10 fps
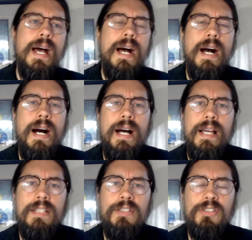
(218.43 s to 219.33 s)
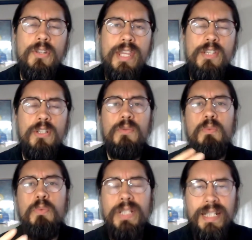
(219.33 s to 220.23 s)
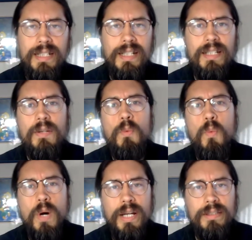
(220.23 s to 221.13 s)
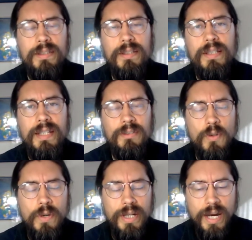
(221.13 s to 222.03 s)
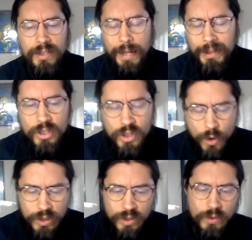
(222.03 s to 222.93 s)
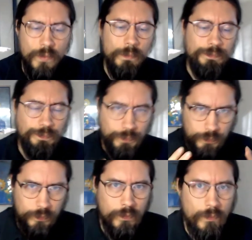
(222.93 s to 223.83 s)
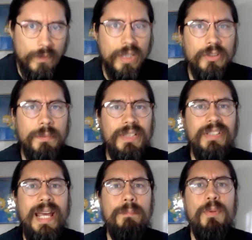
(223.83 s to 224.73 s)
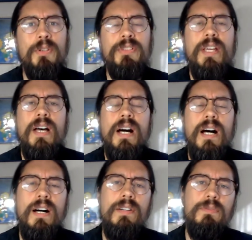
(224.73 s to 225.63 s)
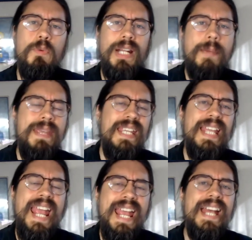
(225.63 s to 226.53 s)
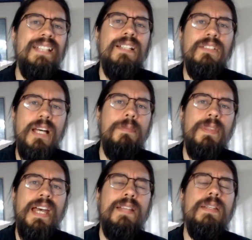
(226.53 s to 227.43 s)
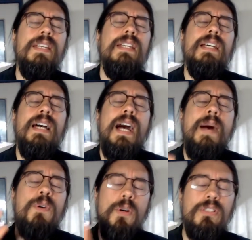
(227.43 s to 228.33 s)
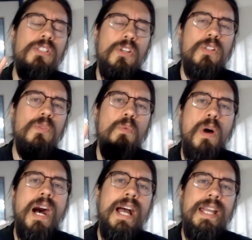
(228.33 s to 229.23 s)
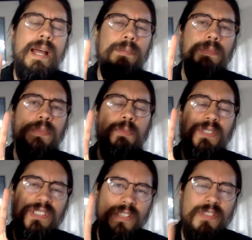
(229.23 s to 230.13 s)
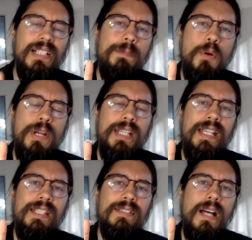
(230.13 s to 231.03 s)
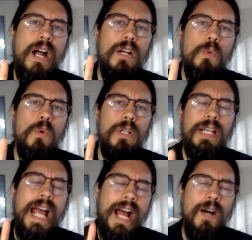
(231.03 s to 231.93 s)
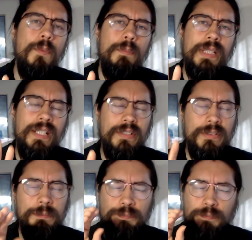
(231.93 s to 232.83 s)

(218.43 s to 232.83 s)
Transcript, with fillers: uh, so that you could read what is going on. I'm going to show you some examples of what I mean, and on top of that. I'm going to show you why I'm specifically pointing his artwork out because